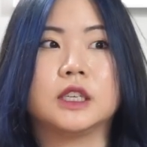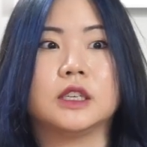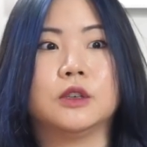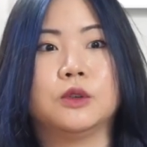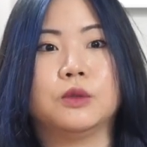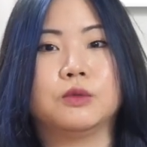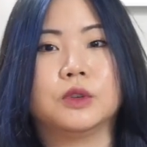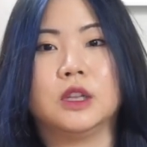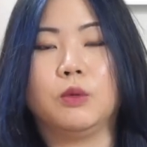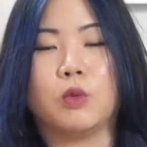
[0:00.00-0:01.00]
to
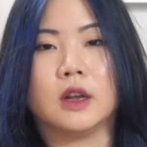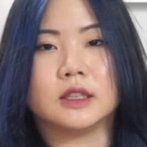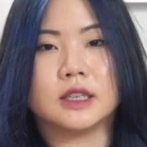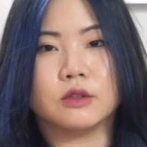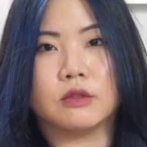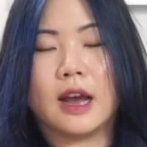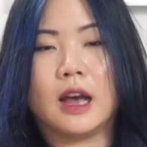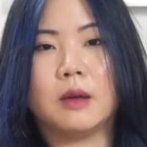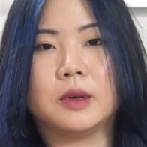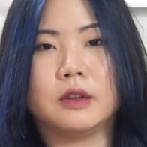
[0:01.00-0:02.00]
really want to
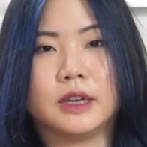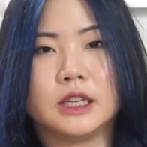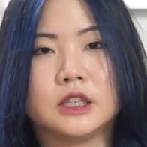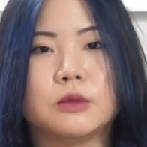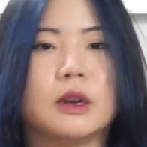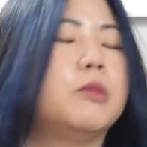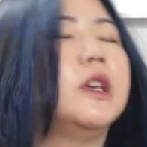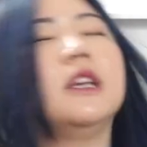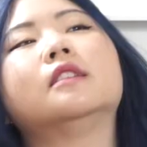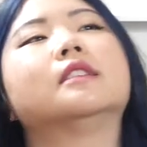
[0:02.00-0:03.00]
grab a ready-to-wear
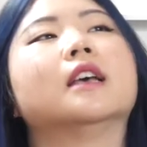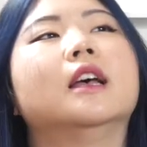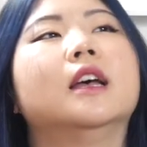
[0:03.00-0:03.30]
piece.